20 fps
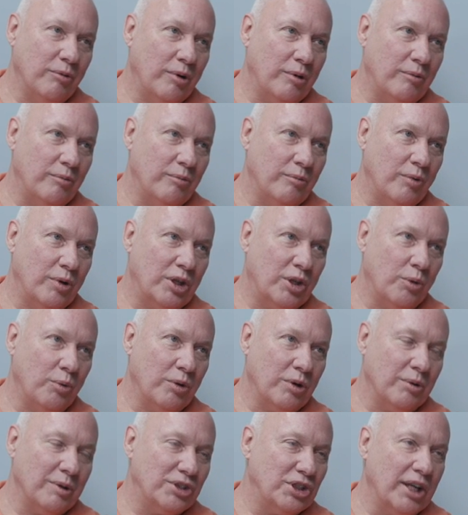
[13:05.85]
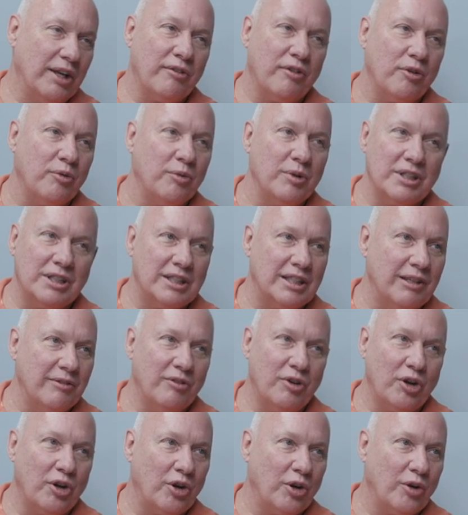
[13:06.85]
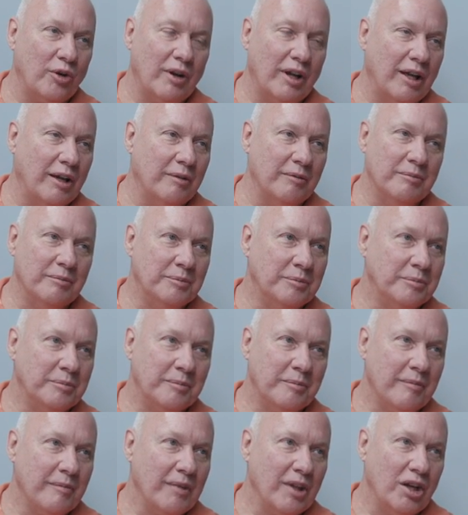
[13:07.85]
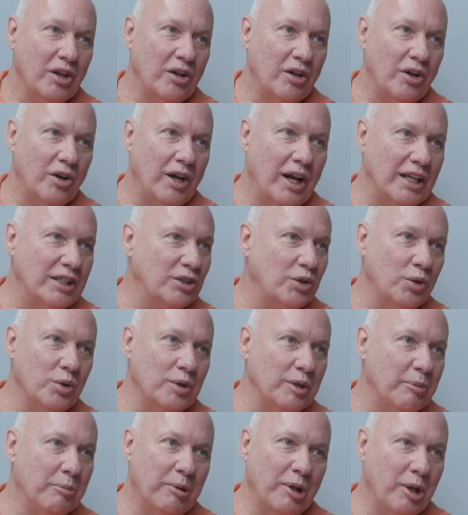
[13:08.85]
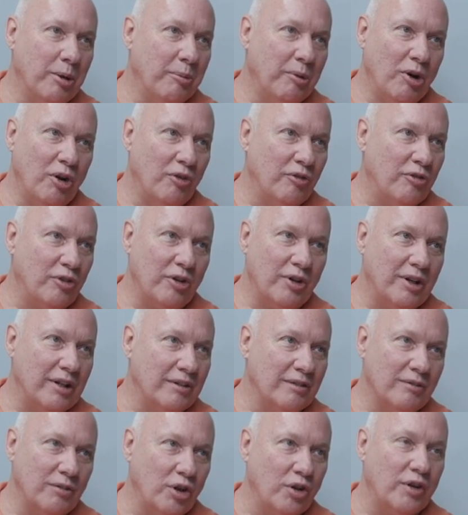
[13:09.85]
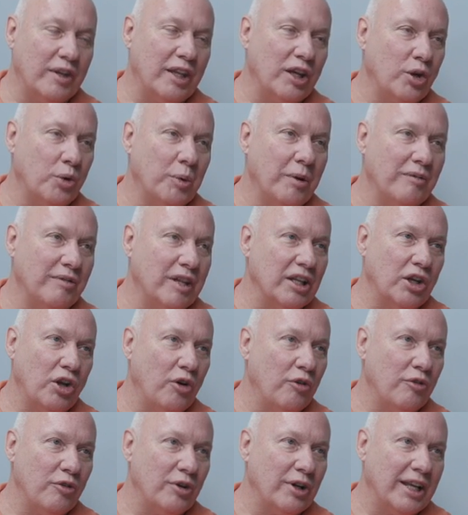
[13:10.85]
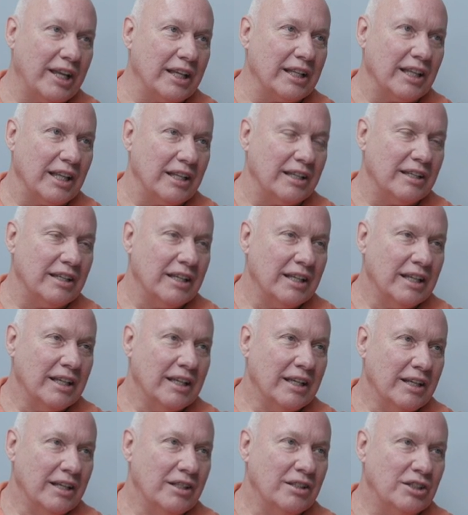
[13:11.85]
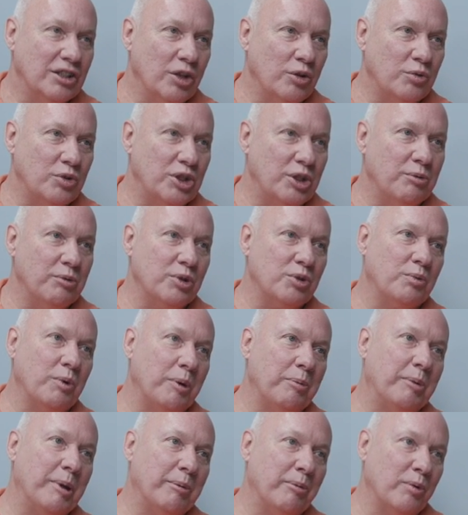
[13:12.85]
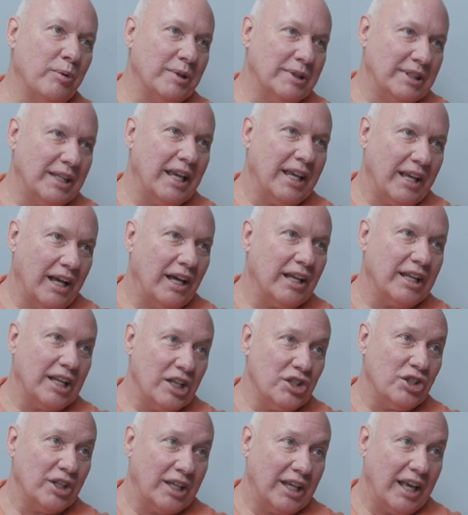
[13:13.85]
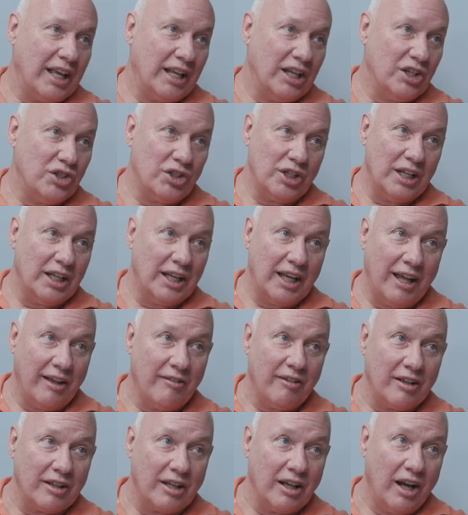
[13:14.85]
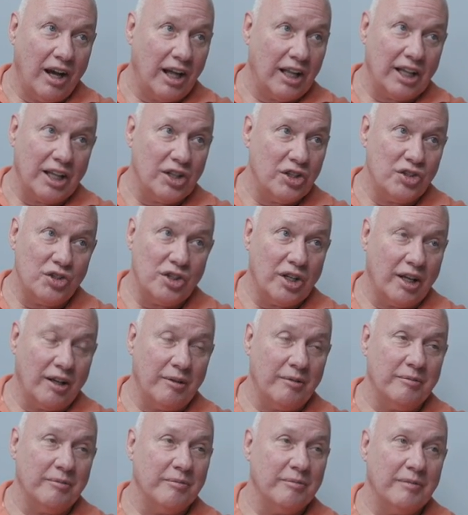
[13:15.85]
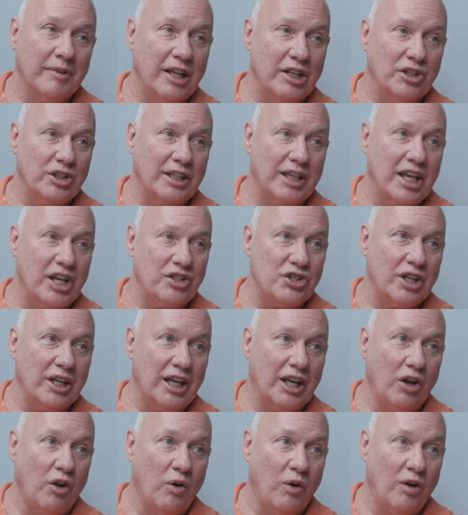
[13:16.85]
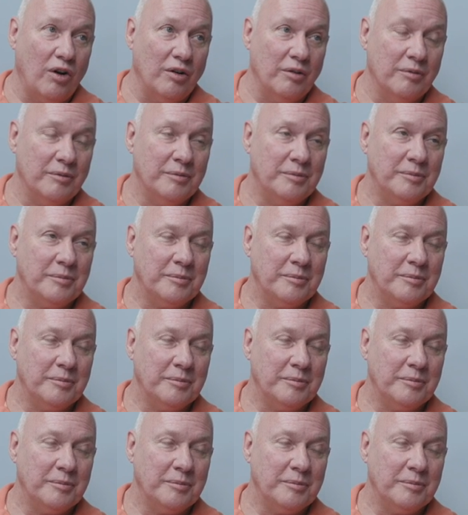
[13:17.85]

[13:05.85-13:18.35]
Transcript: what the world, she never received her her high school diploma over, or the equivalent over in England. So she was what people would say uneducated. She didn't have a college education at all.